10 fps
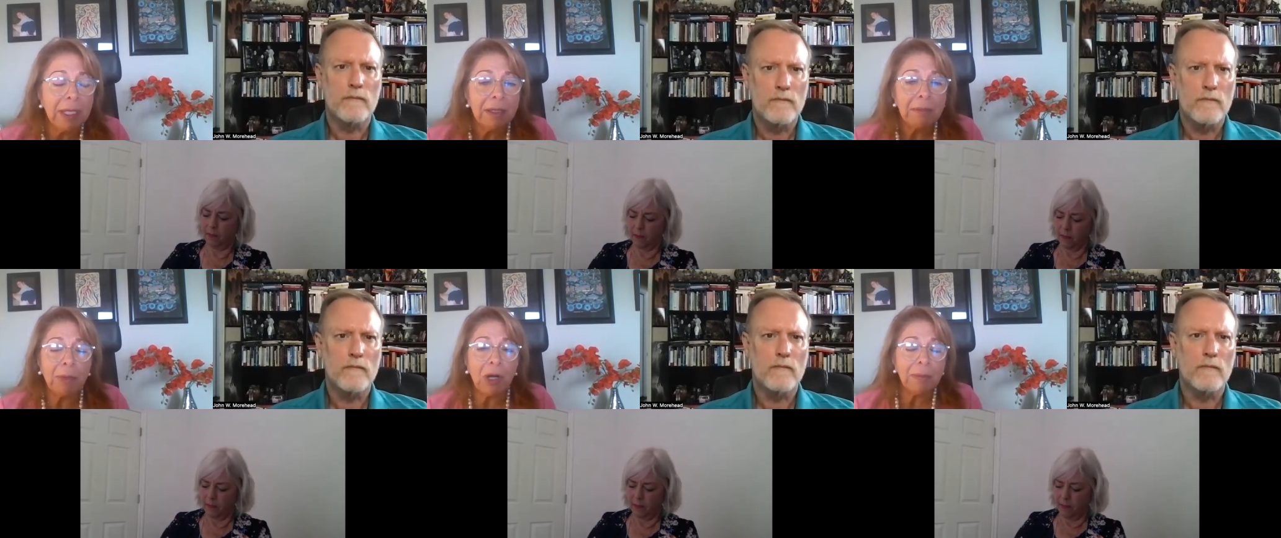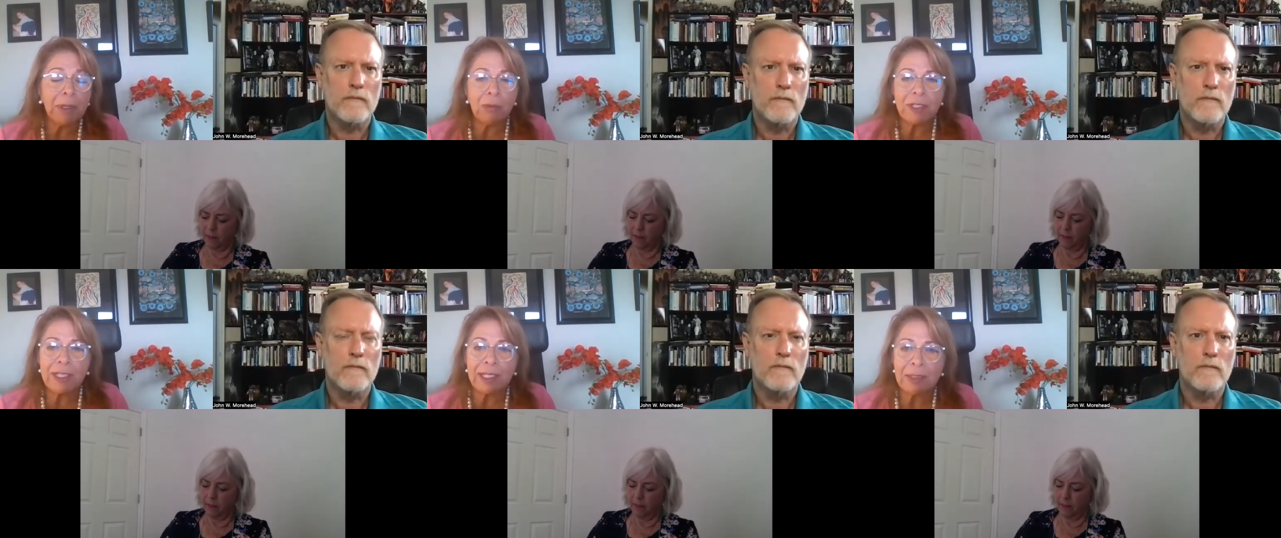Speaker 1: barbara was
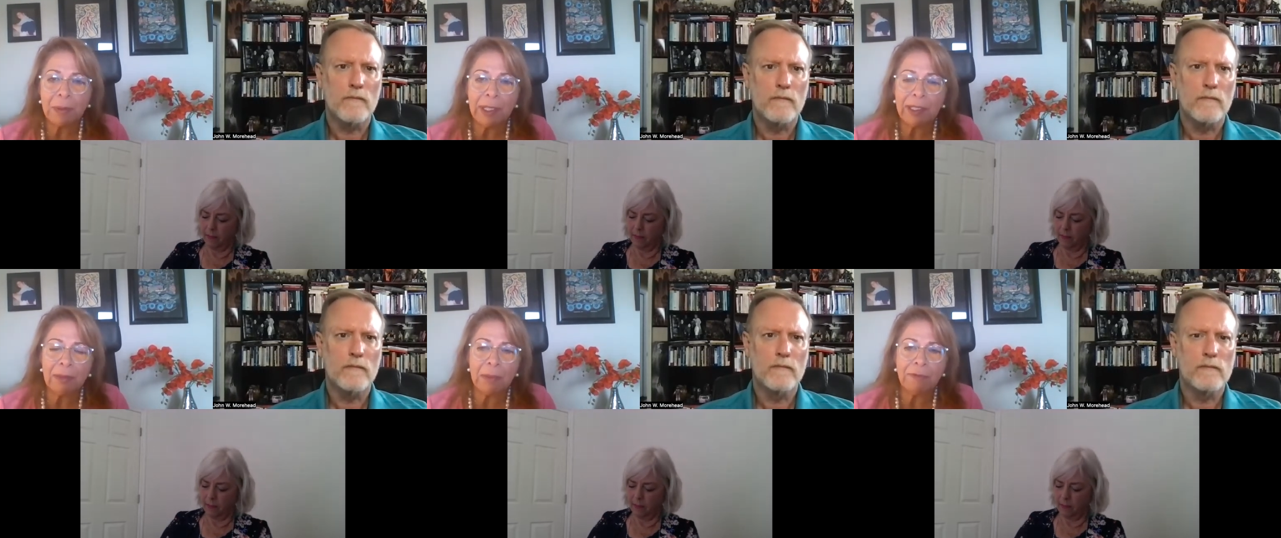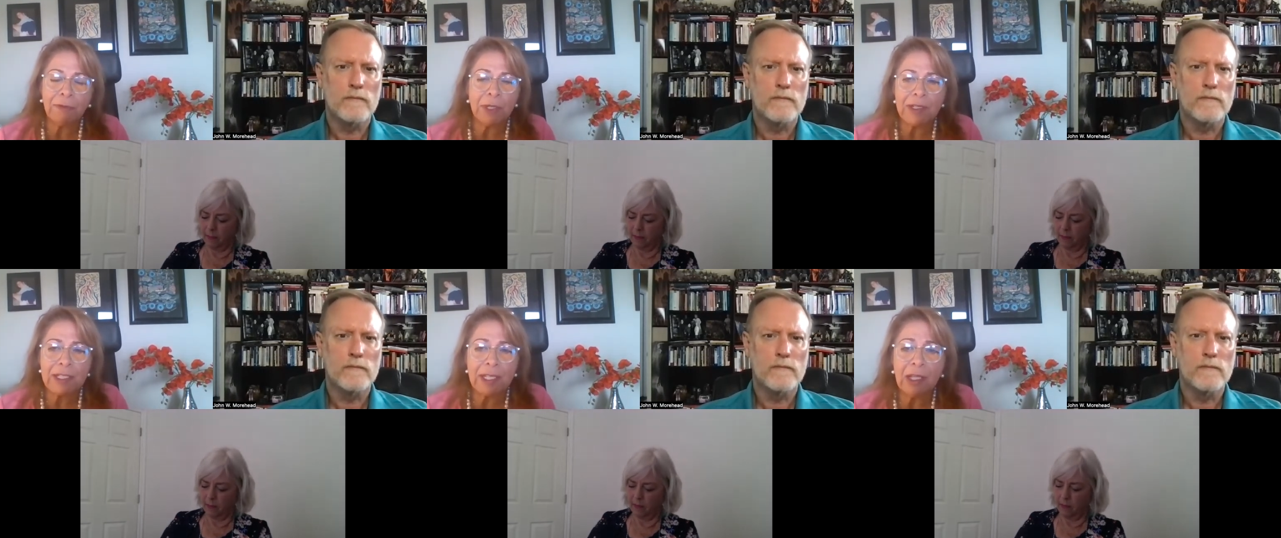explaining before it's a
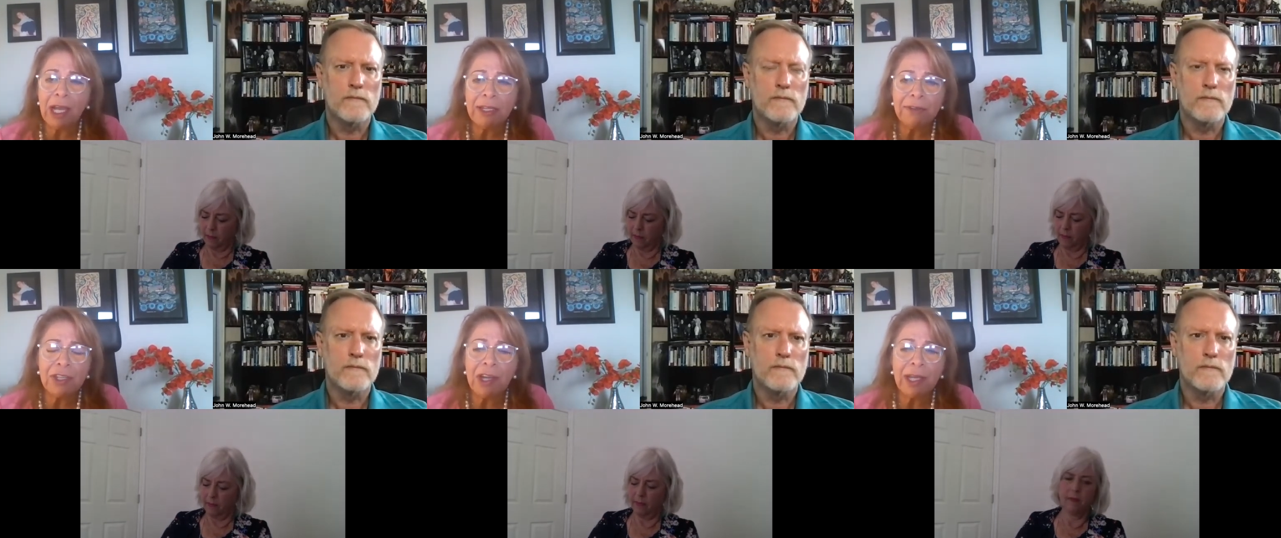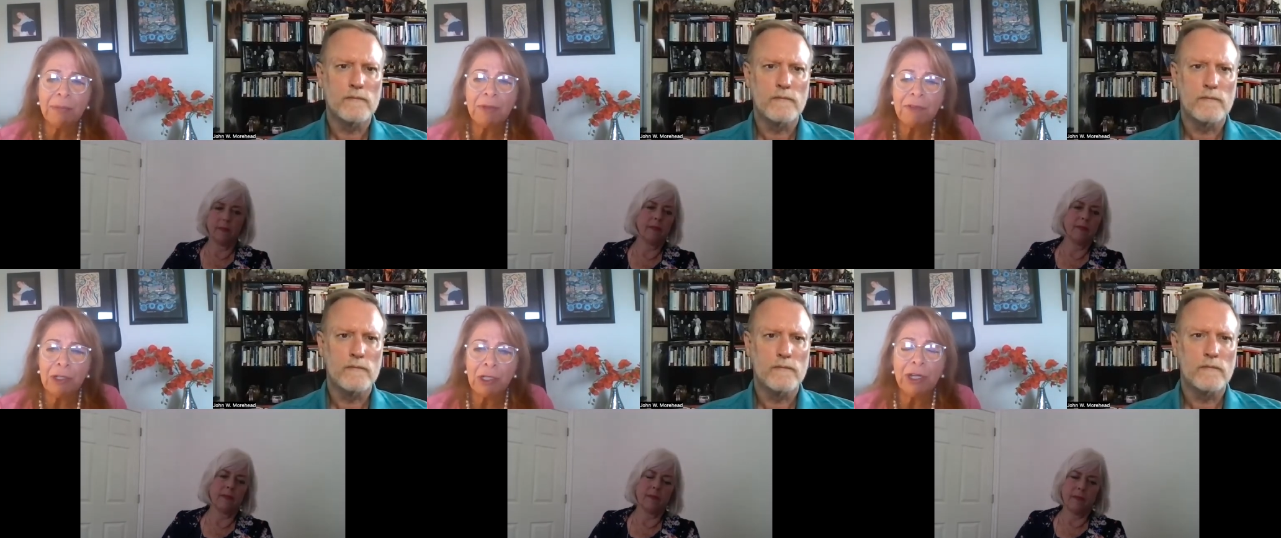lifetime of
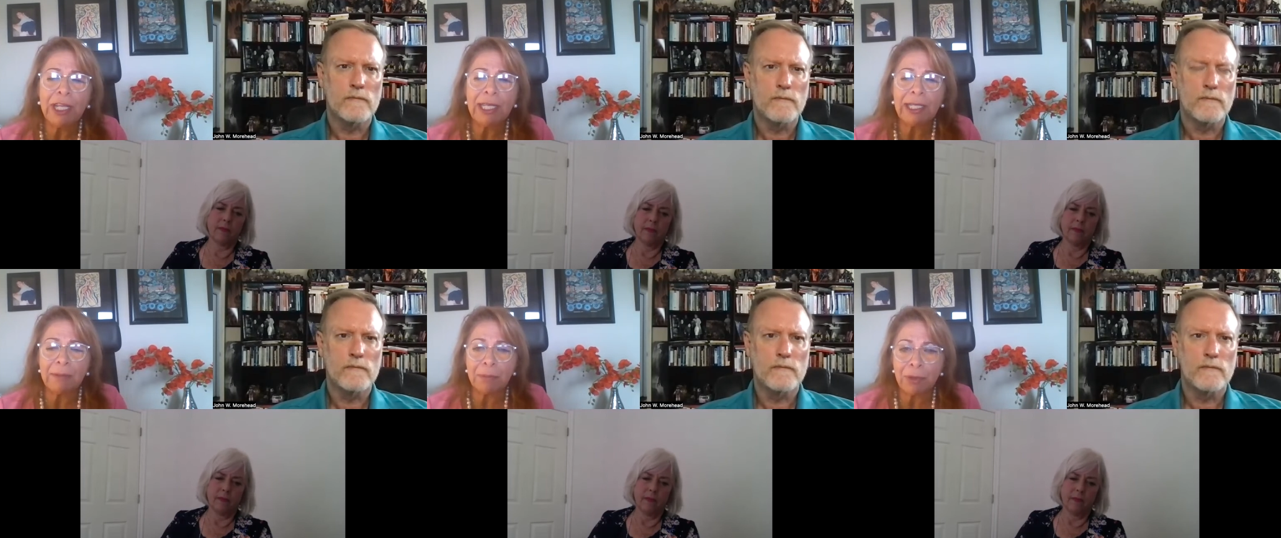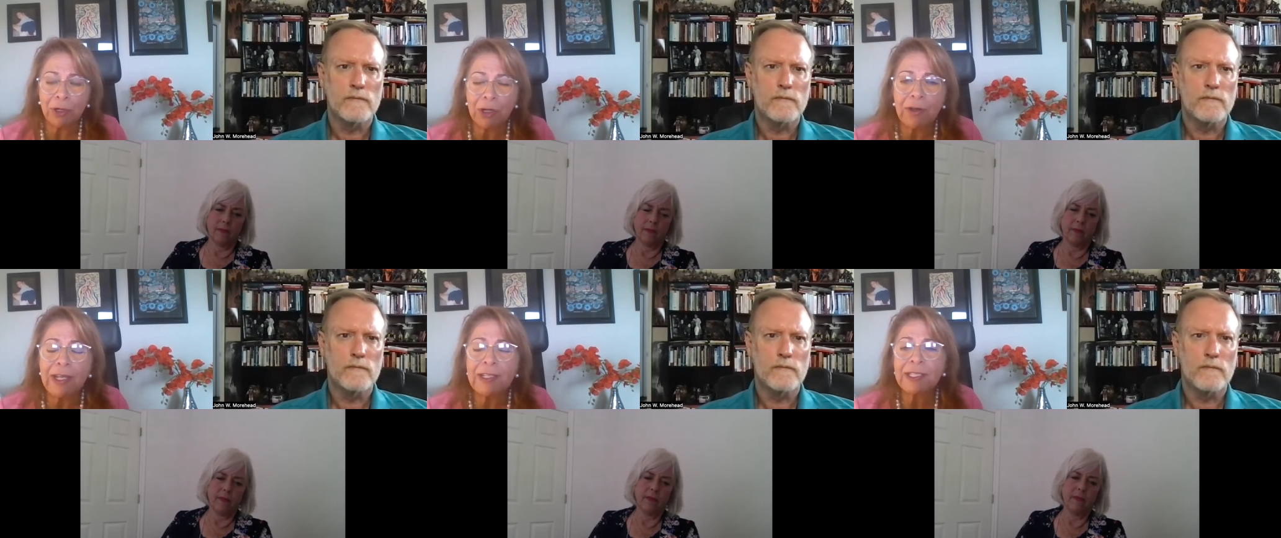learning and
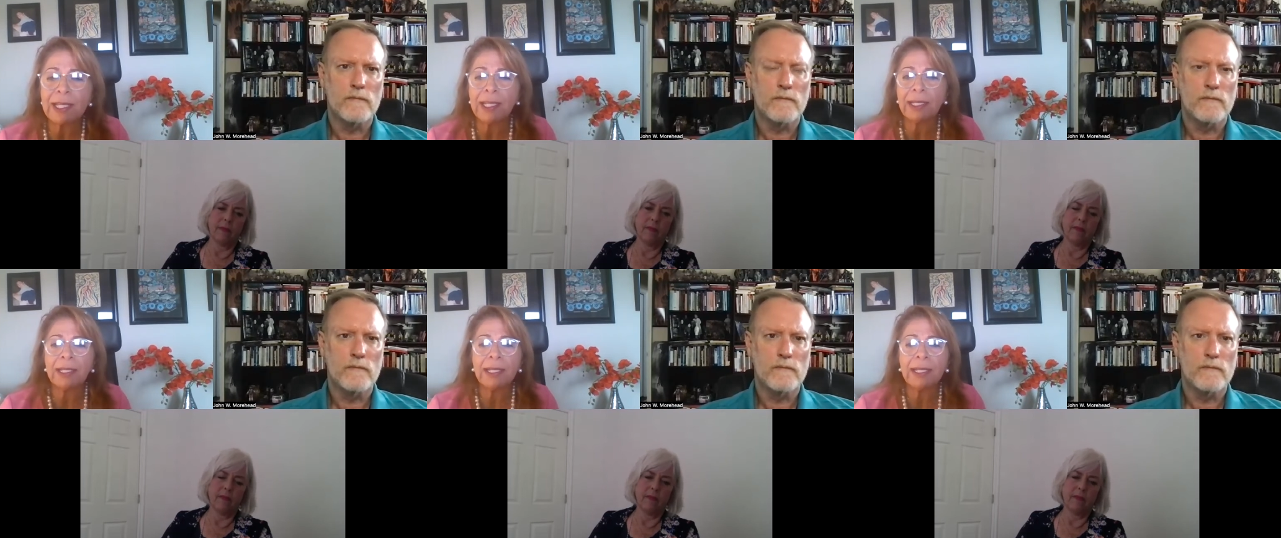progressing